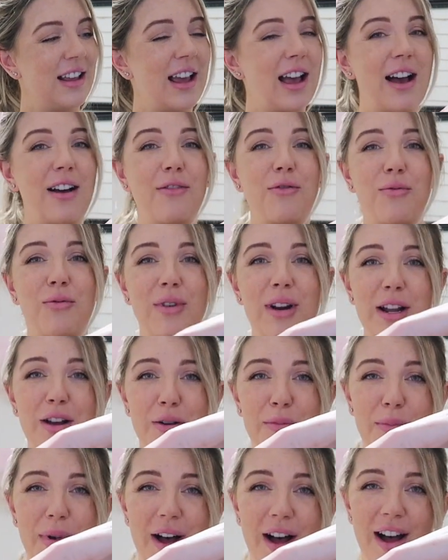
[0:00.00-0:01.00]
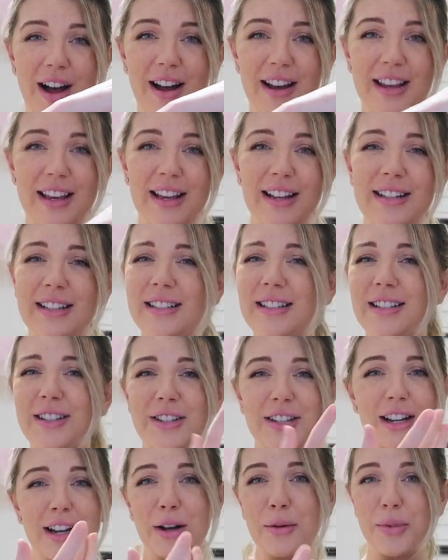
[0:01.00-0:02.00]
They have real pockets.
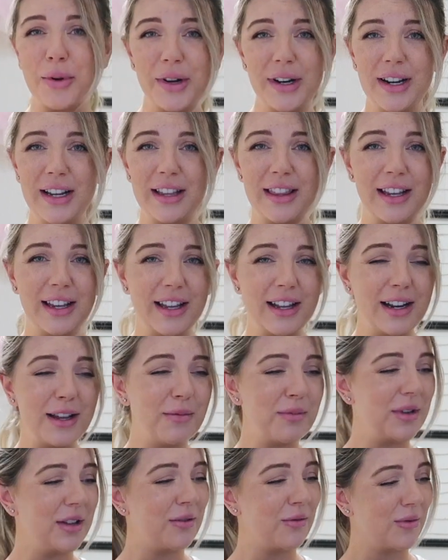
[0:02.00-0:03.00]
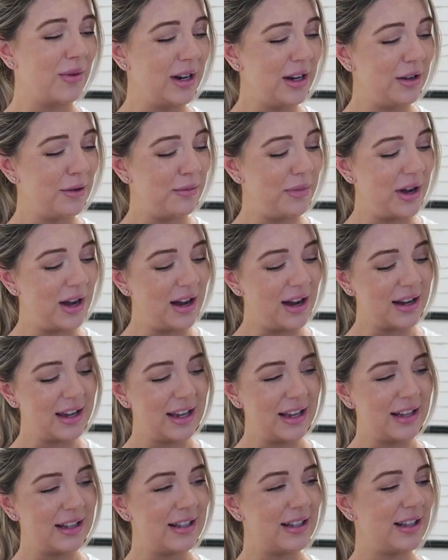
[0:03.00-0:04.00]
She's not gonna put anything in it, but real
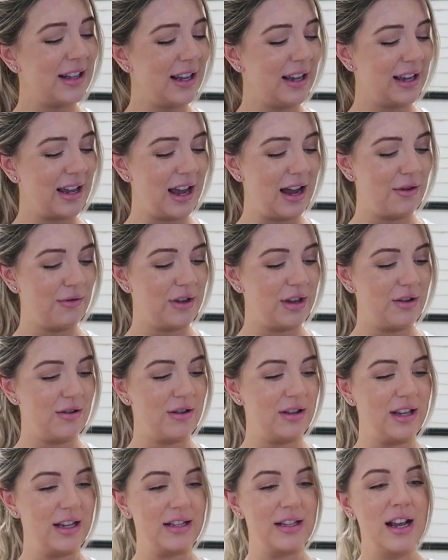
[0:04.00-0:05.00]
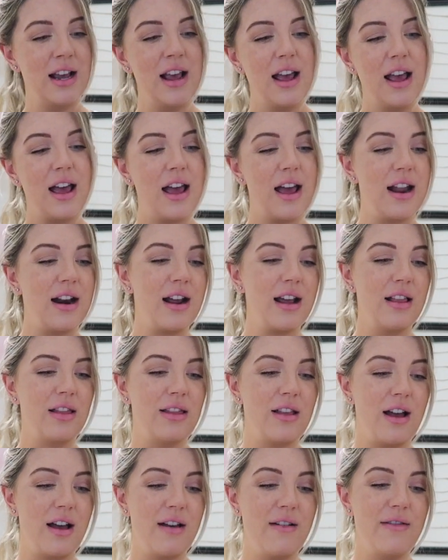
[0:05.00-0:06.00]
pockets. Like, how cute are these? And I
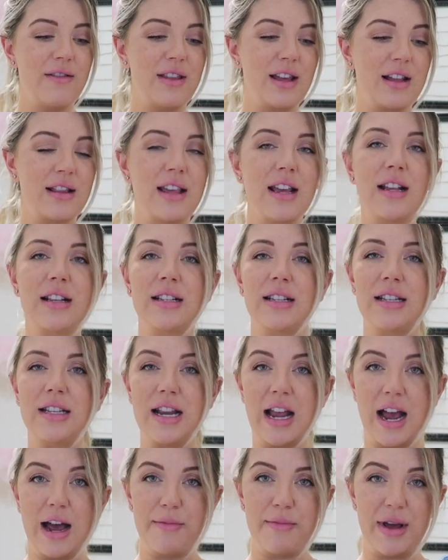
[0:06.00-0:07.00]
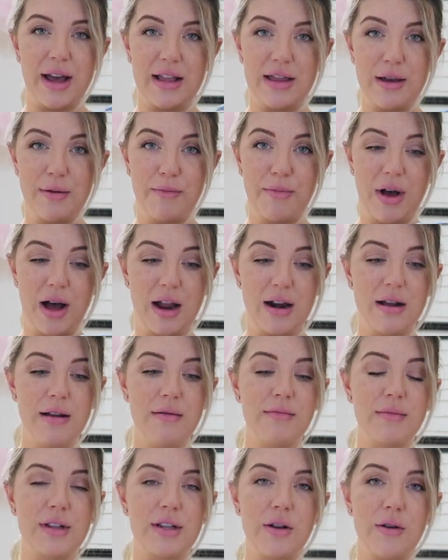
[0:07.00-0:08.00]
love that they snap at the
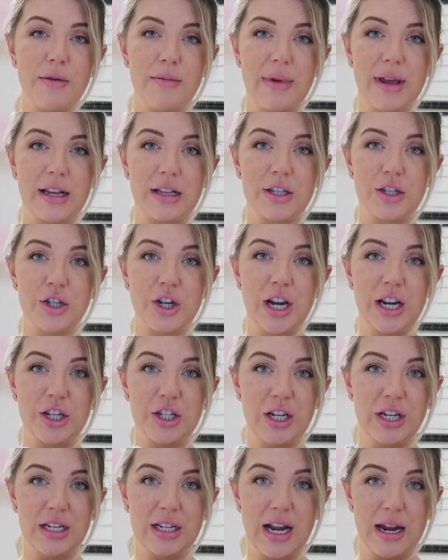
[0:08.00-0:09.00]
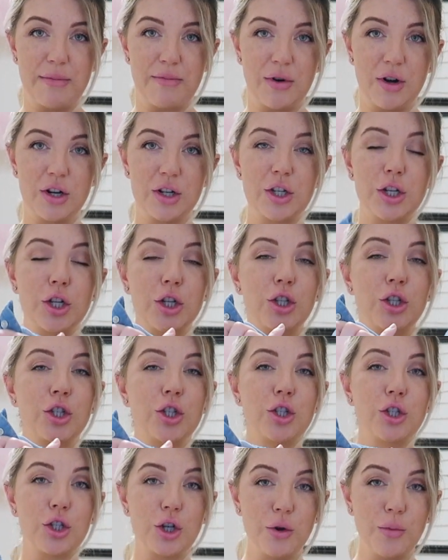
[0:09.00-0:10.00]
bottom, so it makes changing diapers
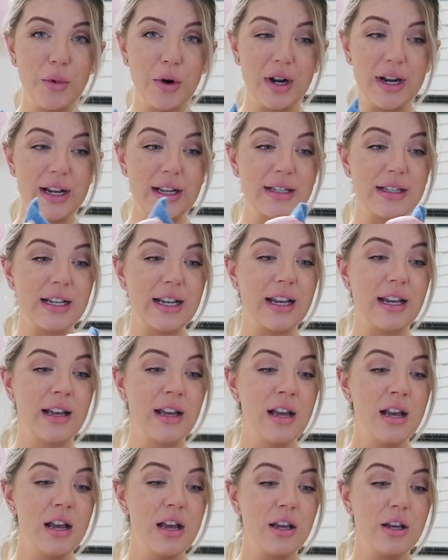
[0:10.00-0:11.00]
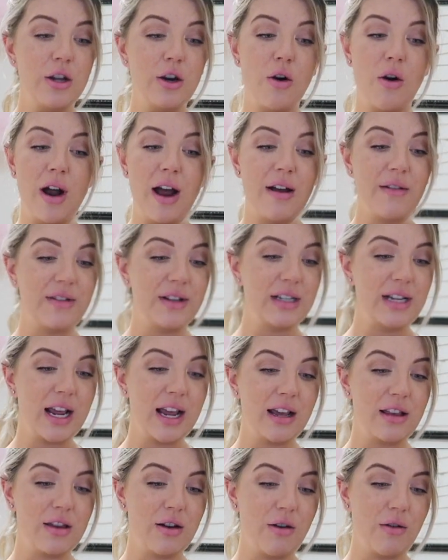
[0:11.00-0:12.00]
super easy. You don't have to
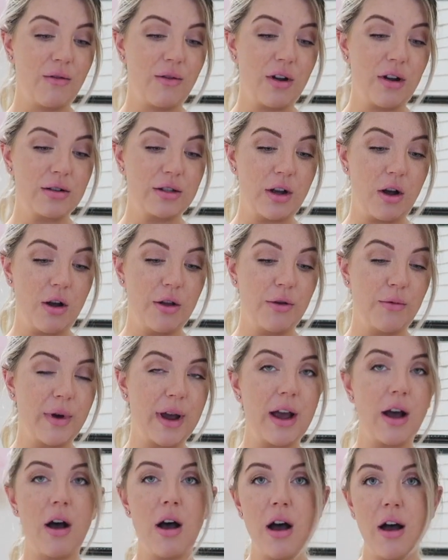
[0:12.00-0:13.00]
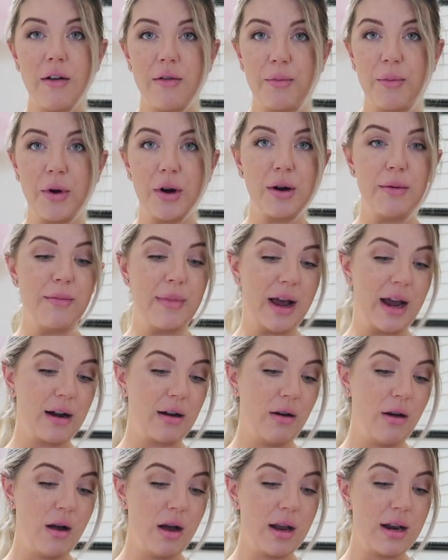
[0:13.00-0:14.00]
take the overalls all the way off, put them
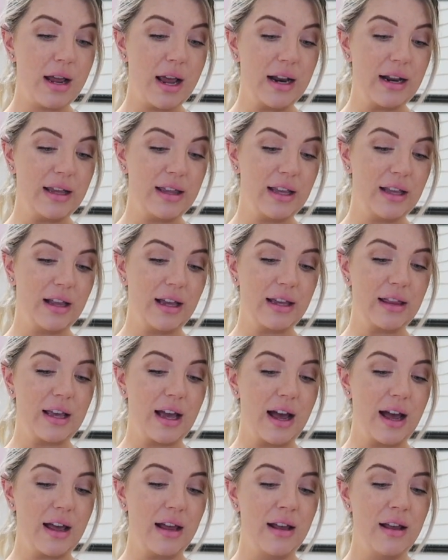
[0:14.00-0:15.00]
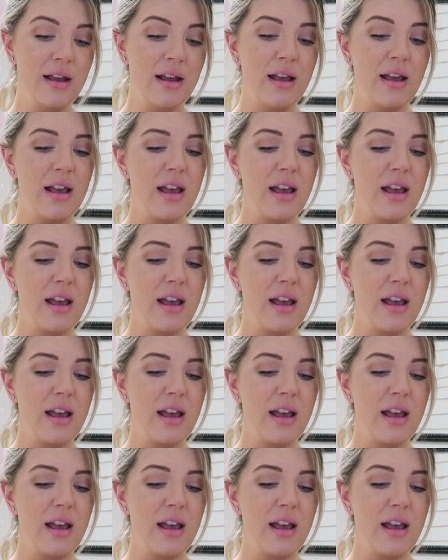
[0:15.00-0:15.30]
back on, anything like that.